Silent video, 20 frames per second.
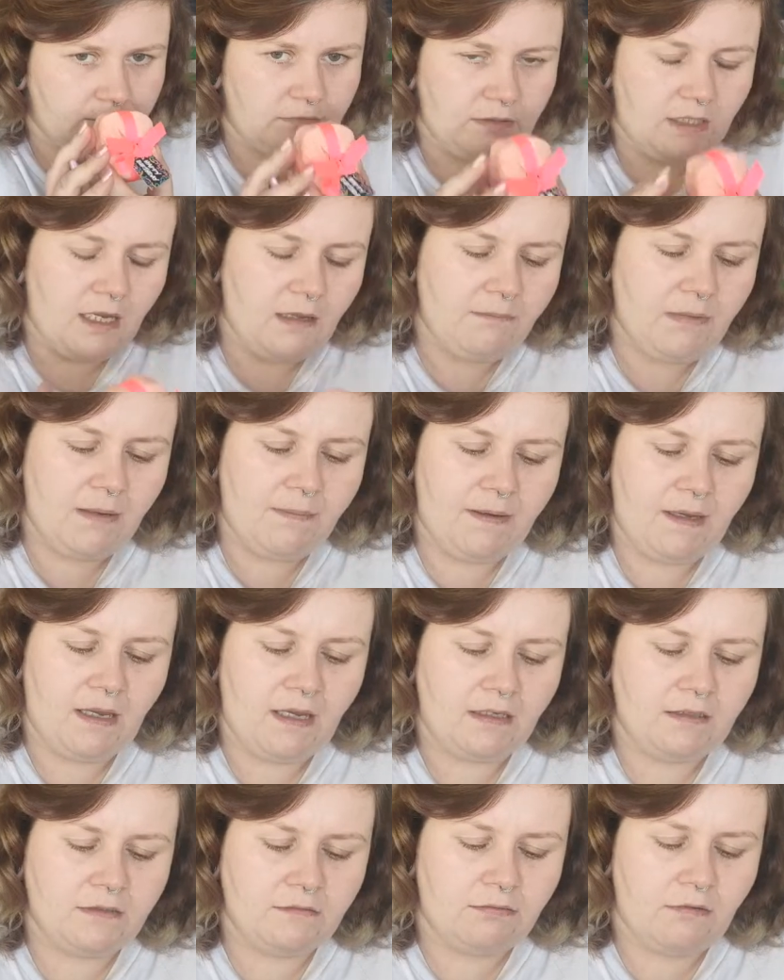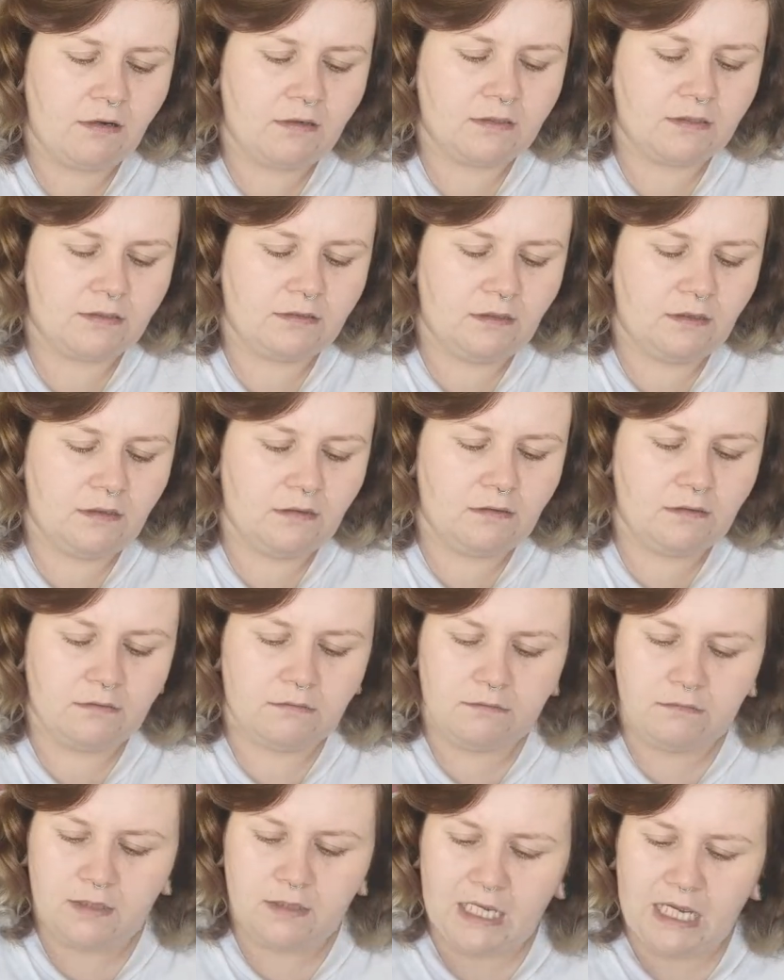Yeah, maybe it is Rockstar.
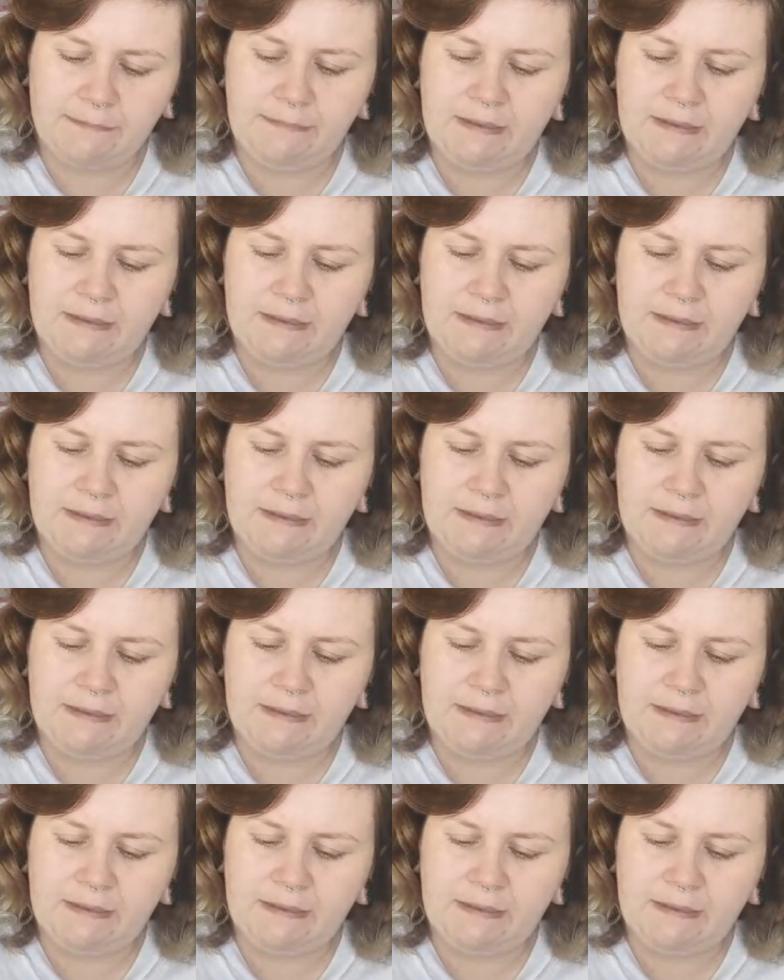I